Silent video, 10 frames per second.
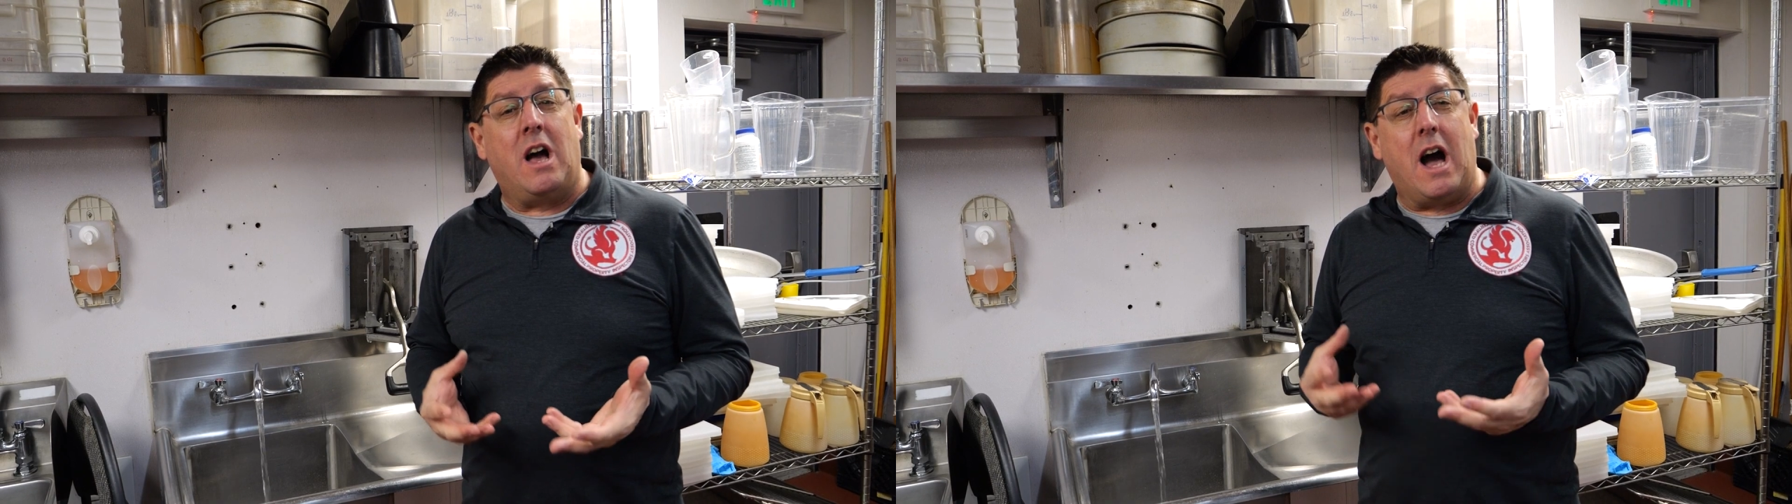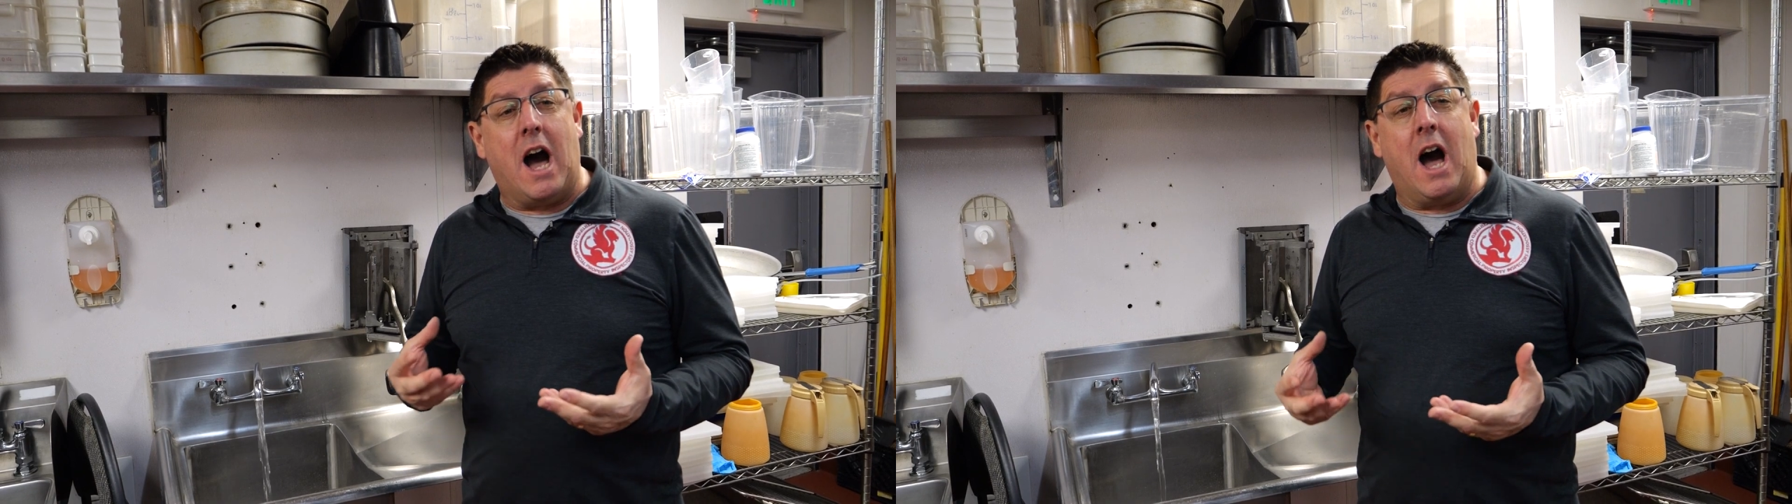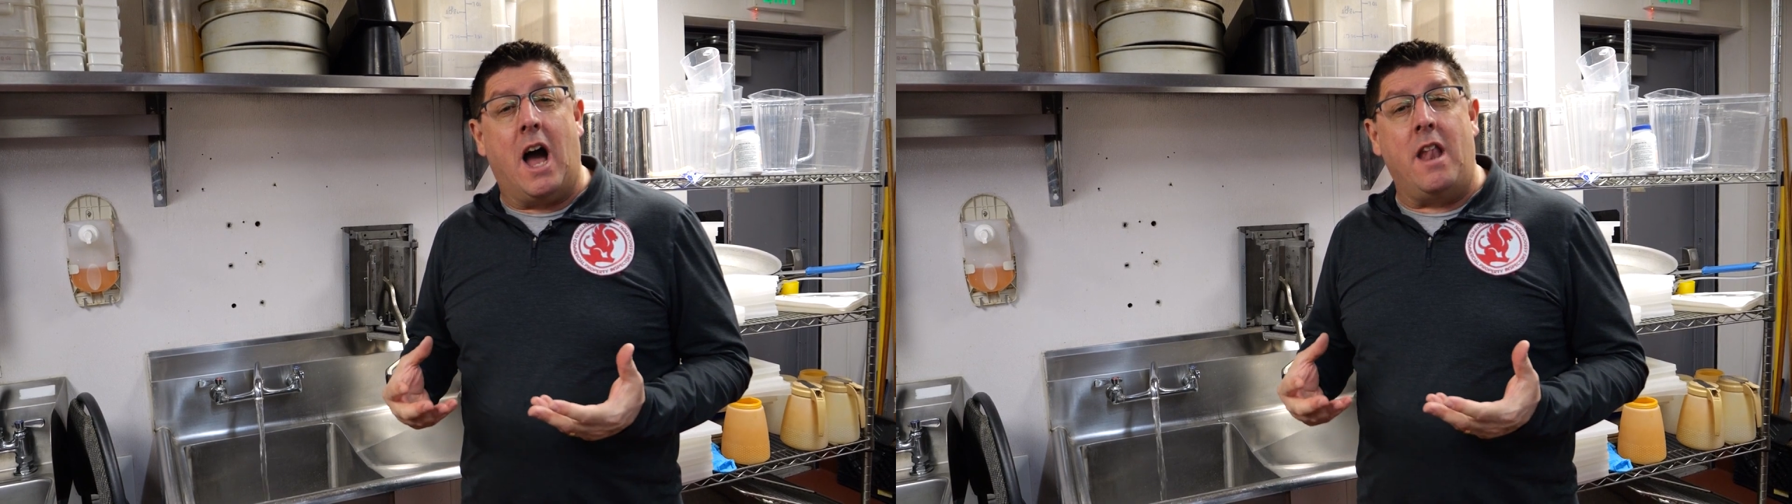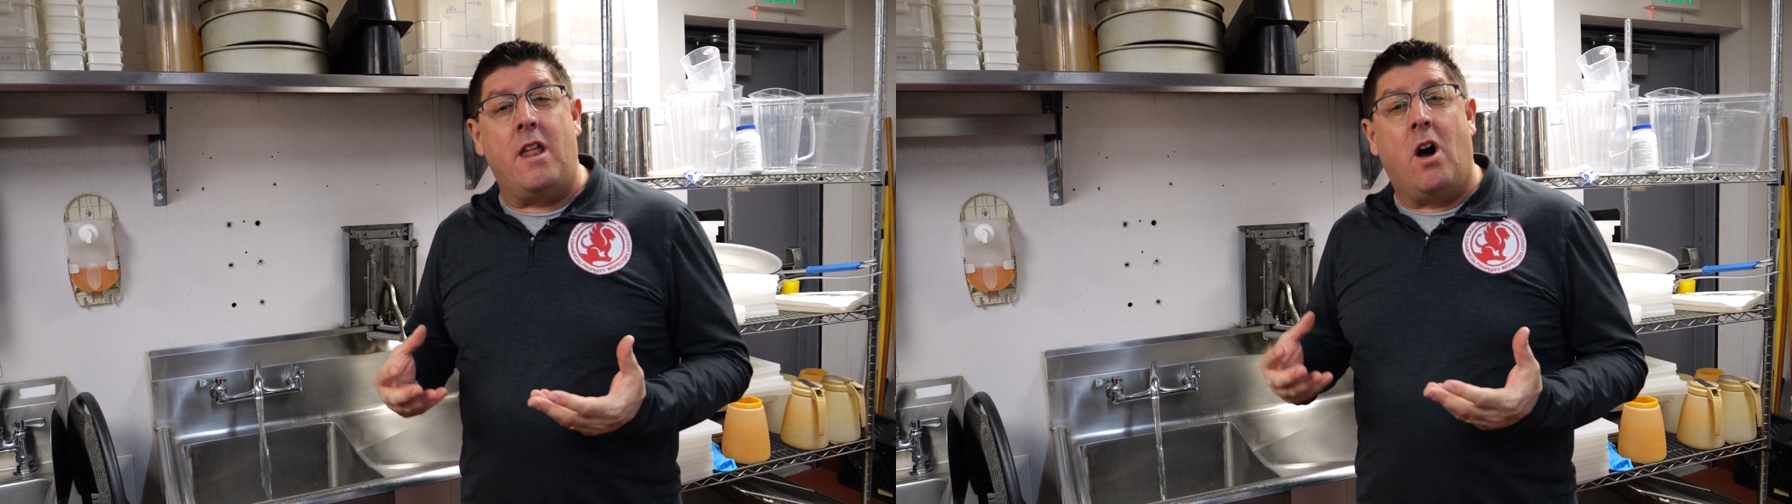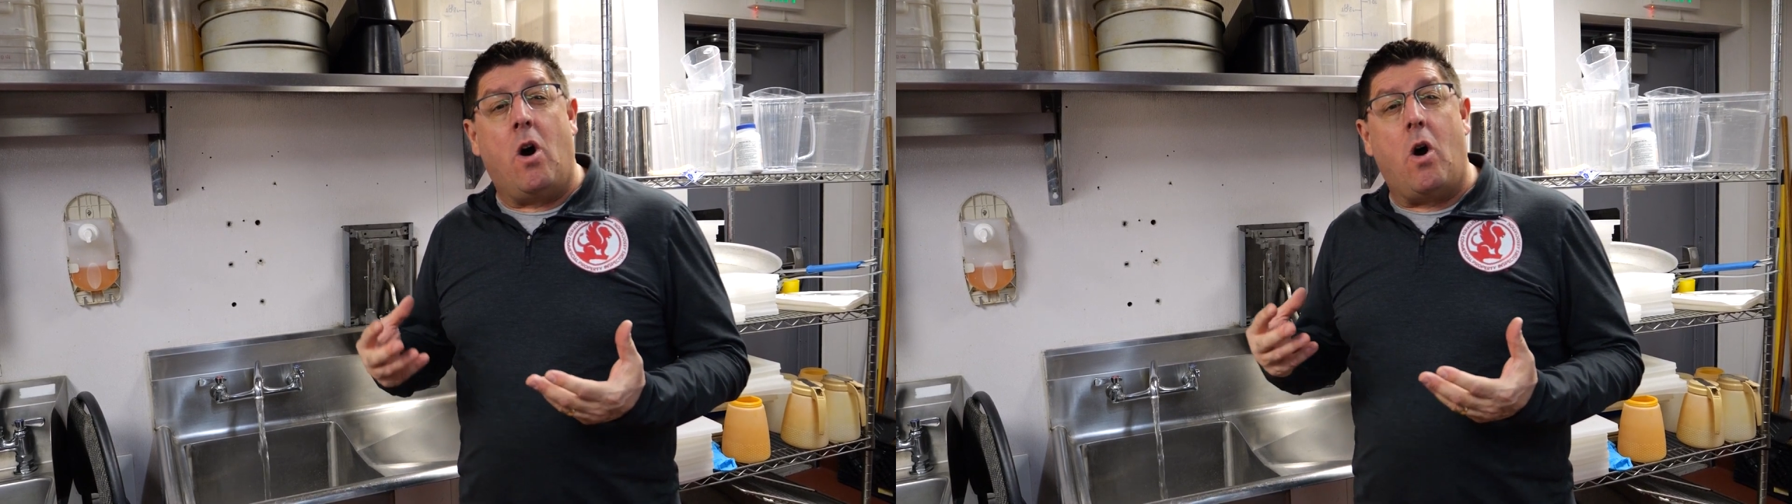on
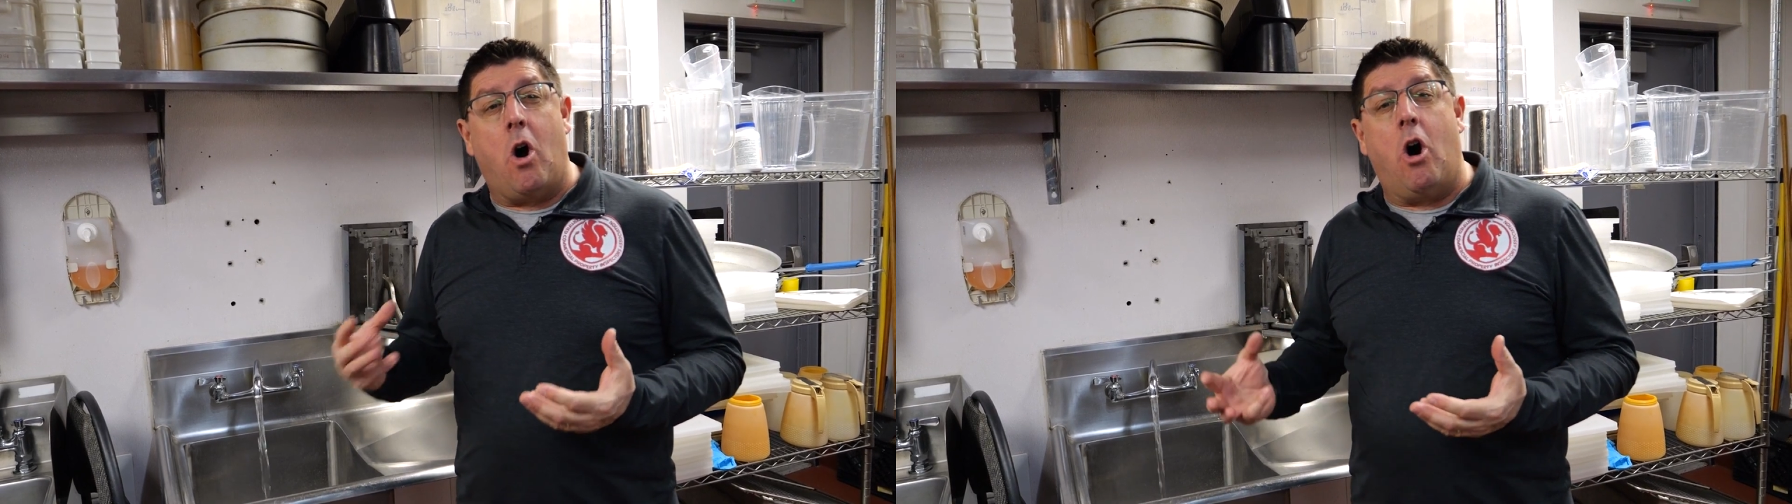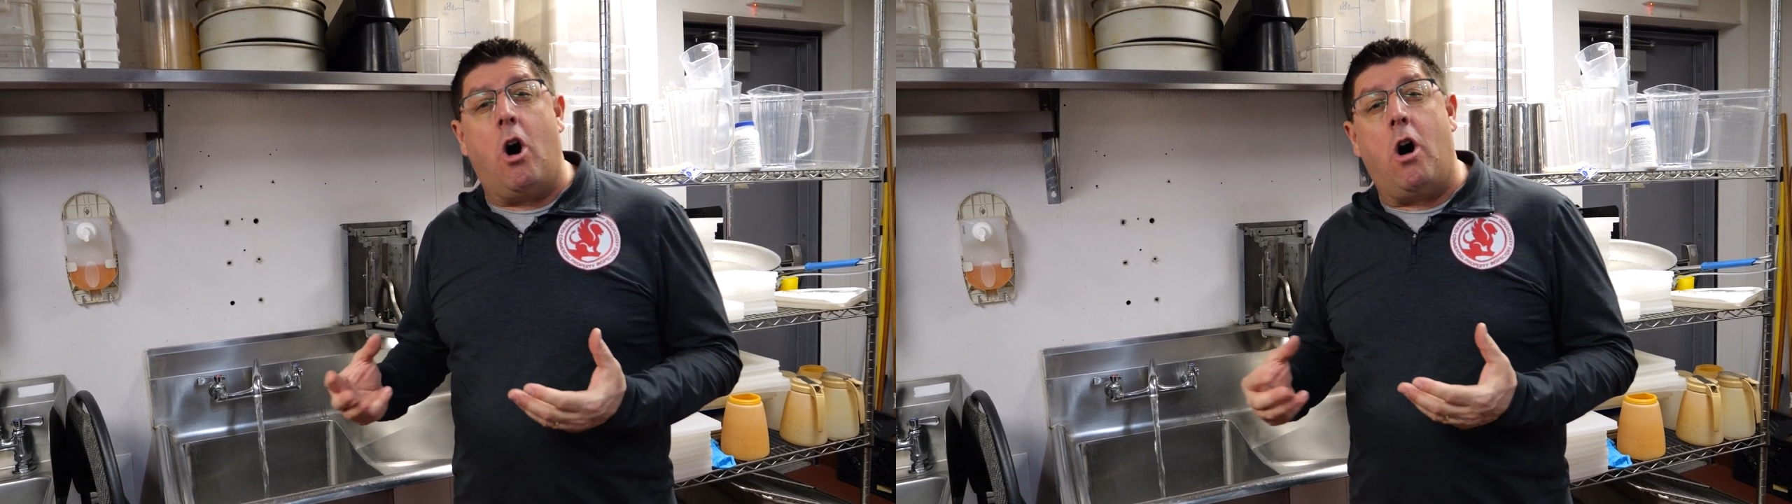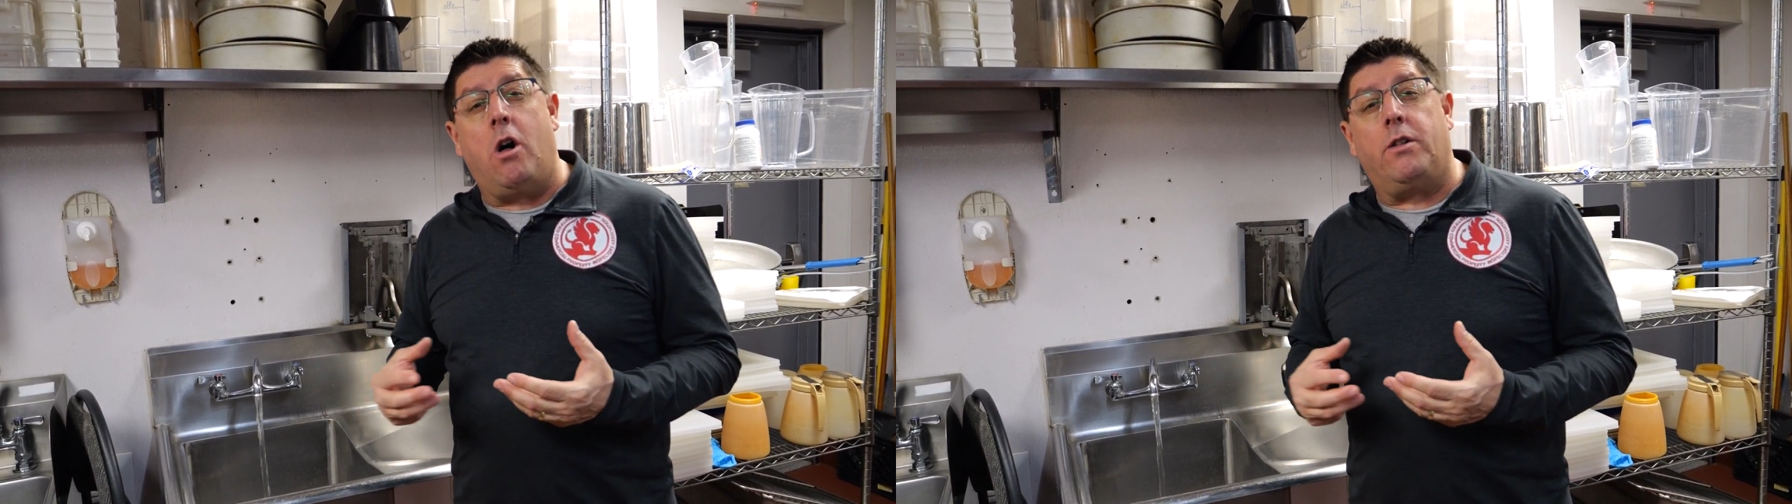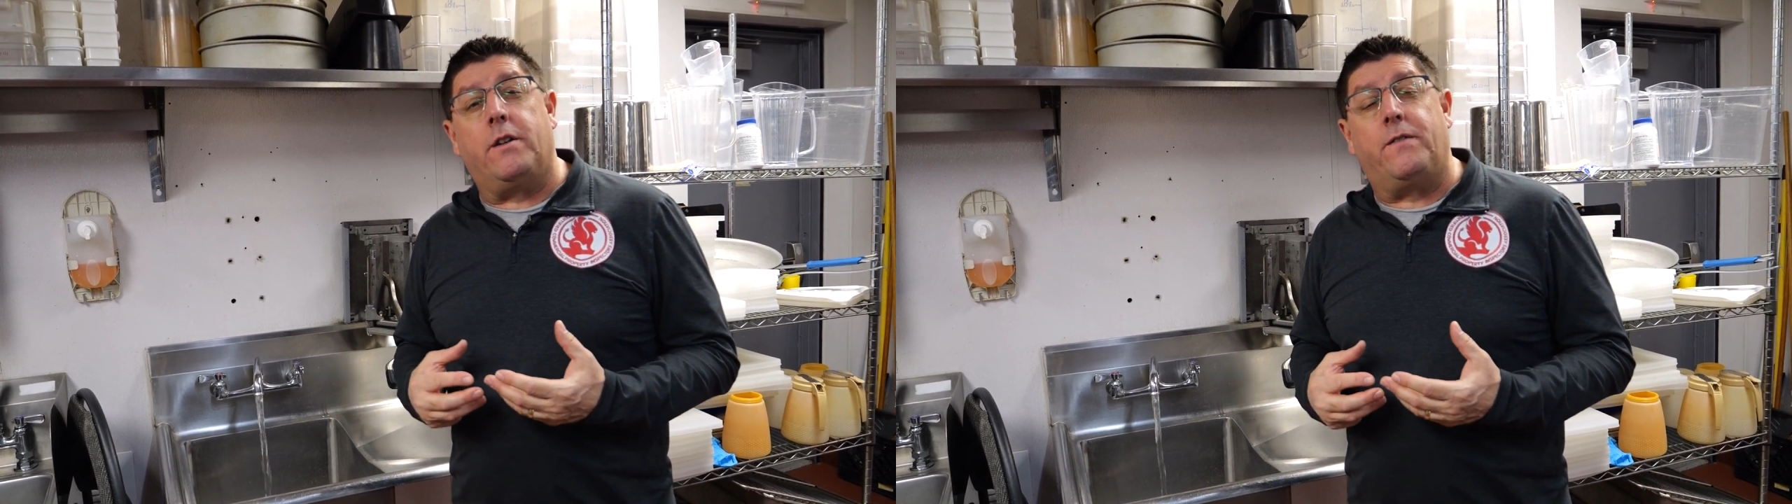all